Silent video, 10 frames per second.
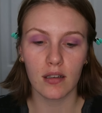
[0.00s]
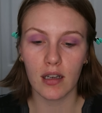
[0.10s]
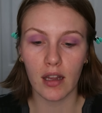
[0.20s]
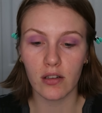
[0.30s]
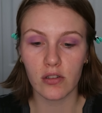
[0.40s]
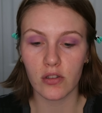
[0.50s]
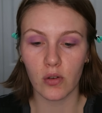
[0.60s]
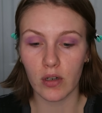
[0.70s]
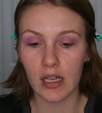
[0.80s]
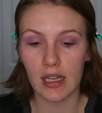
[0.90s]
color
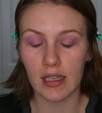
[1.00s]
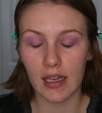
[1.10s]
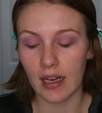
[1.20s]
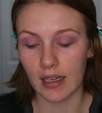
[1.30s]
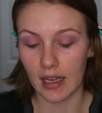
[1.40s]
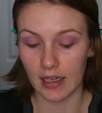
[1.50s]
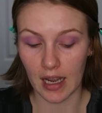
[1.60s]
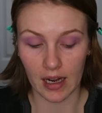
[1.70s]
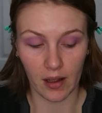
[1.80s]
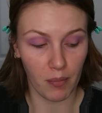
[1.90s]
story, yada, yada,
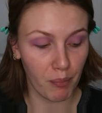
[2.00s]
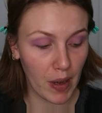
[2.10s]
yada.